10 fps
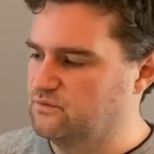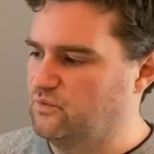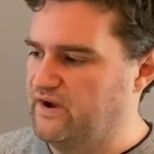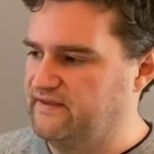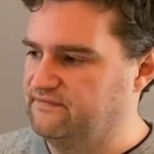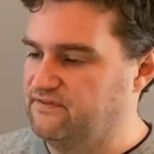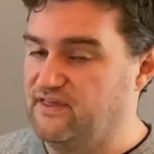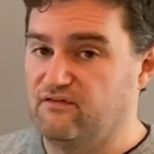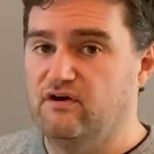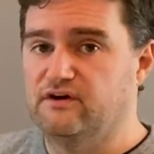when
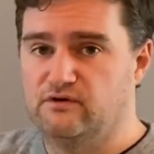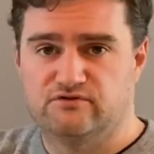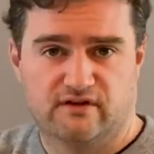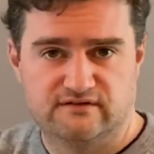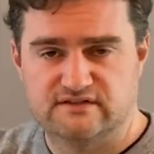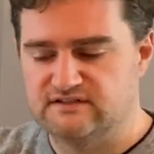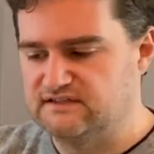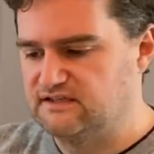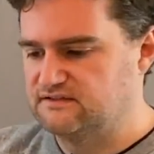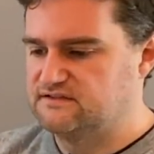there are no trains, because
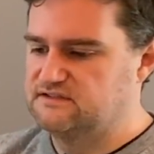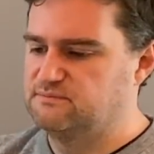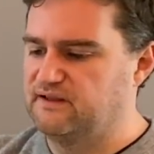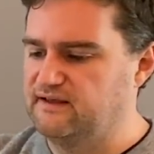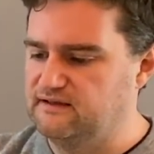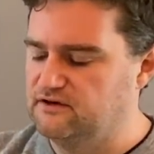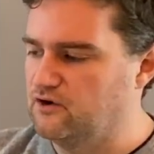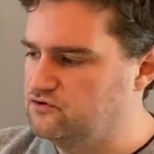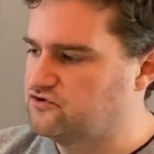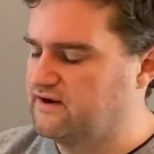it does display
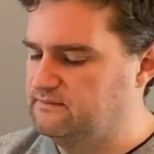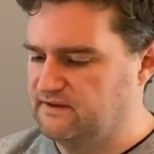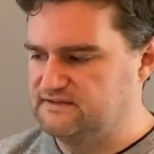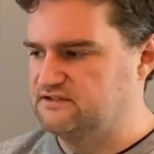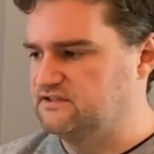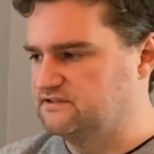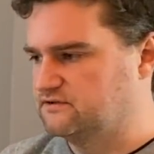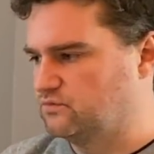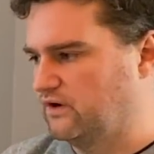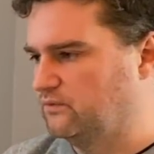no train messages
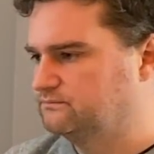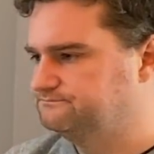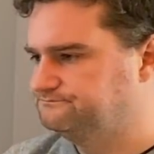as well.